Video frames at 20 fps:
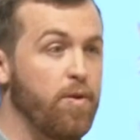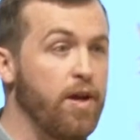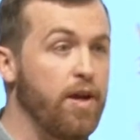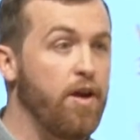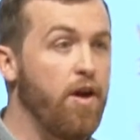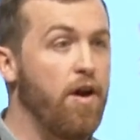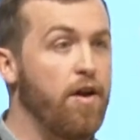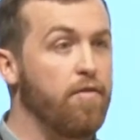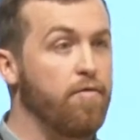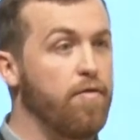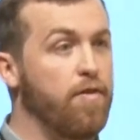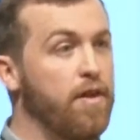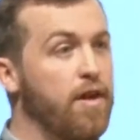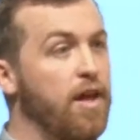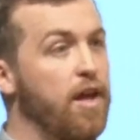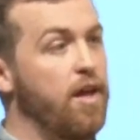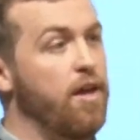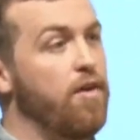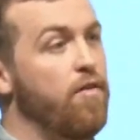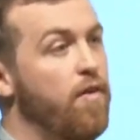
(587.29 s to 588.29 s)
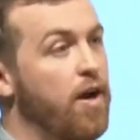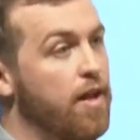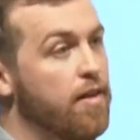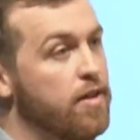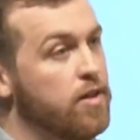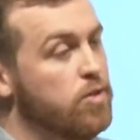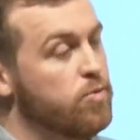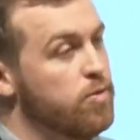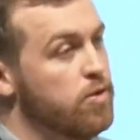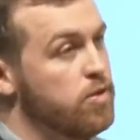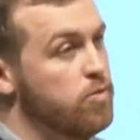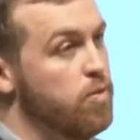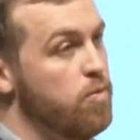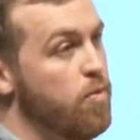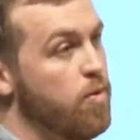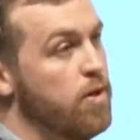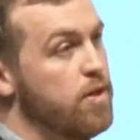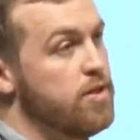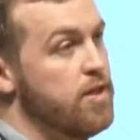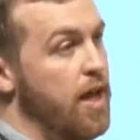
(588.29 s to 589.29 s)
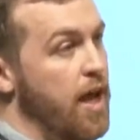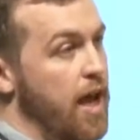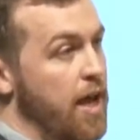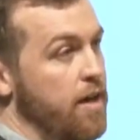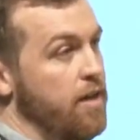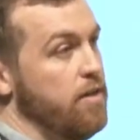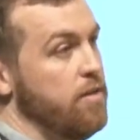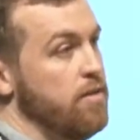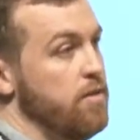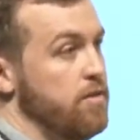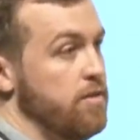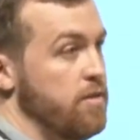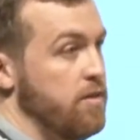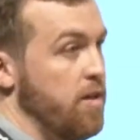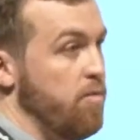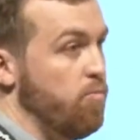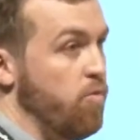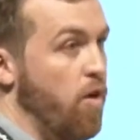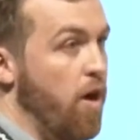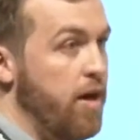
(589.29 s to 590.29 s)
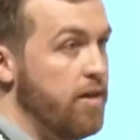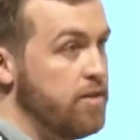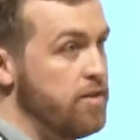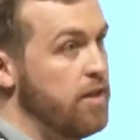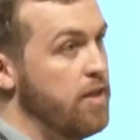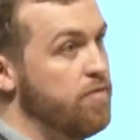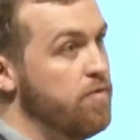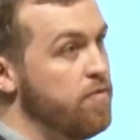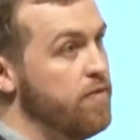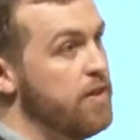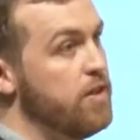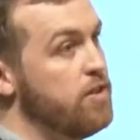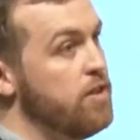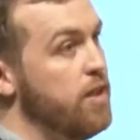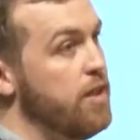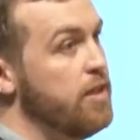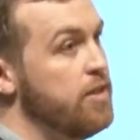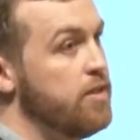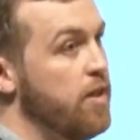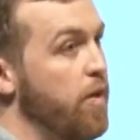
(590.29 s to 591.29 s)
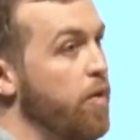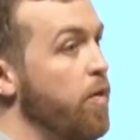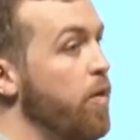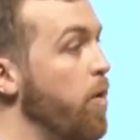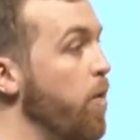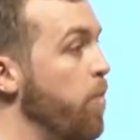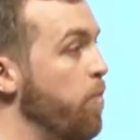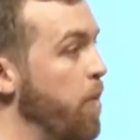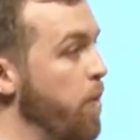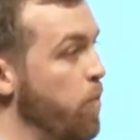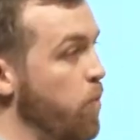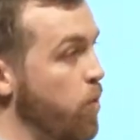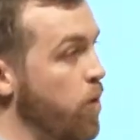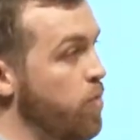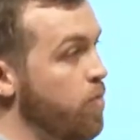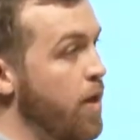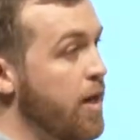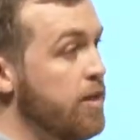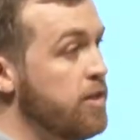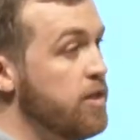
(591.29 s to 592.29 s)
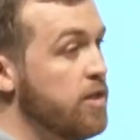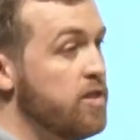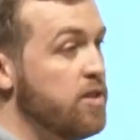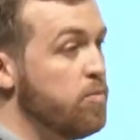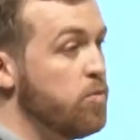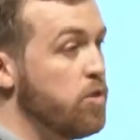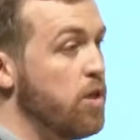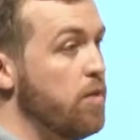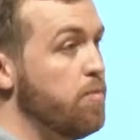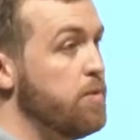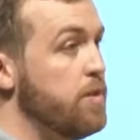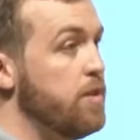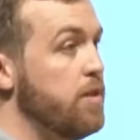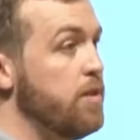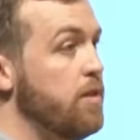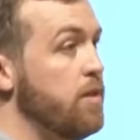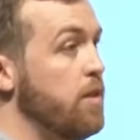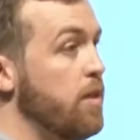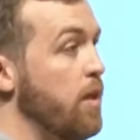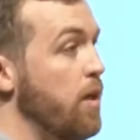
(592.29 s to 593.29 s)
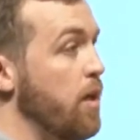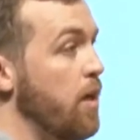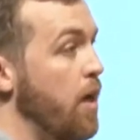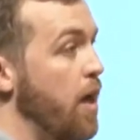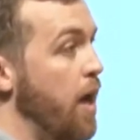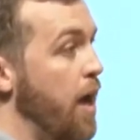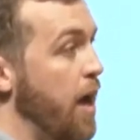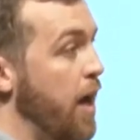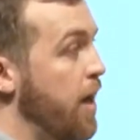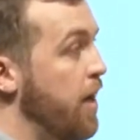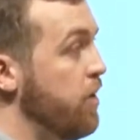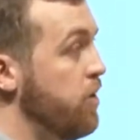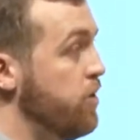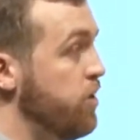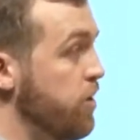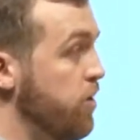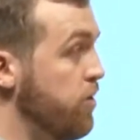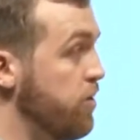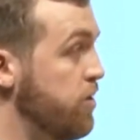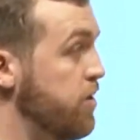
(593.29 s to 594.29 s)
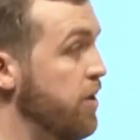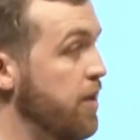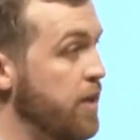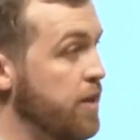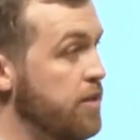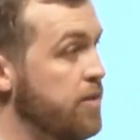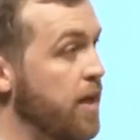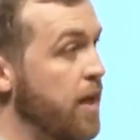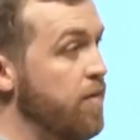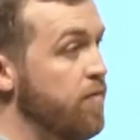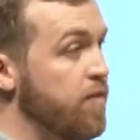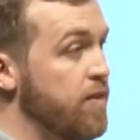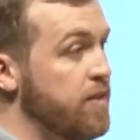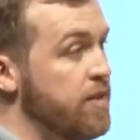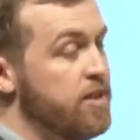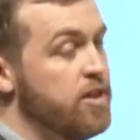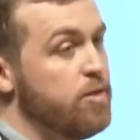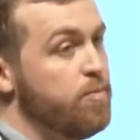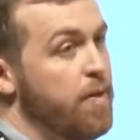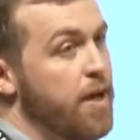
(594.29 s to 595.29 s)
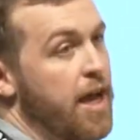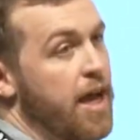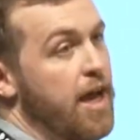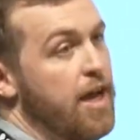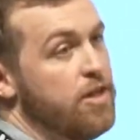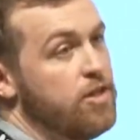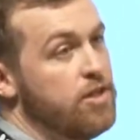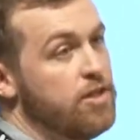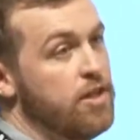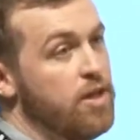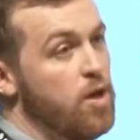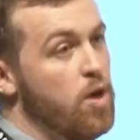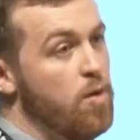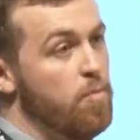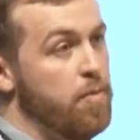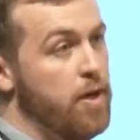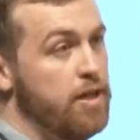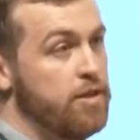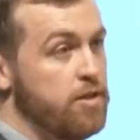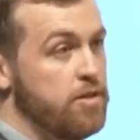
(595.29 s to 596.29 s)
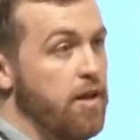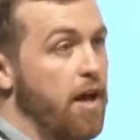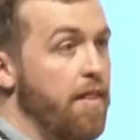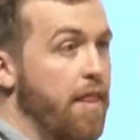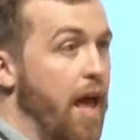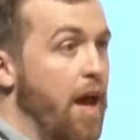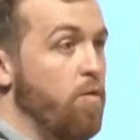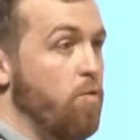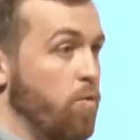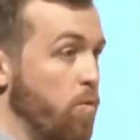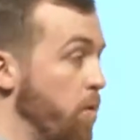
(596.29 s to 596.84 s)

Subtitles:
big kind of thinking around this was we wanted to add in some rights stuff eventually so people could manage their subscription. choose the next date for dispatch, pieces like that